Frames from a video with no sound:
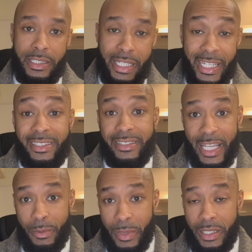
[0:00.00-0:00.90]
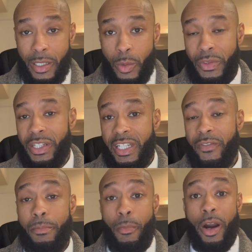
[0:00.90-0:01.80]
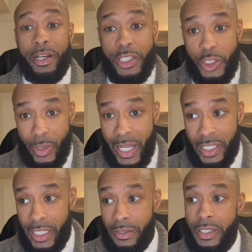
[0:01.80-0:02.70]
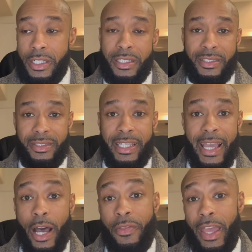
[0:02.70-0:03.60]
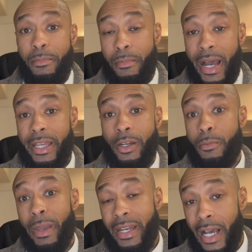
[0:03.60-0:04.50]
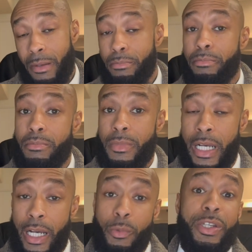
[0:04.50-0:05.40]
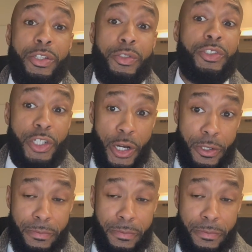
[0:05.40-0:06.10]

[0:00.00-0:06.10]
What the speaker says: each segment with a different marketing strategy to see how they might or may not reduce churn.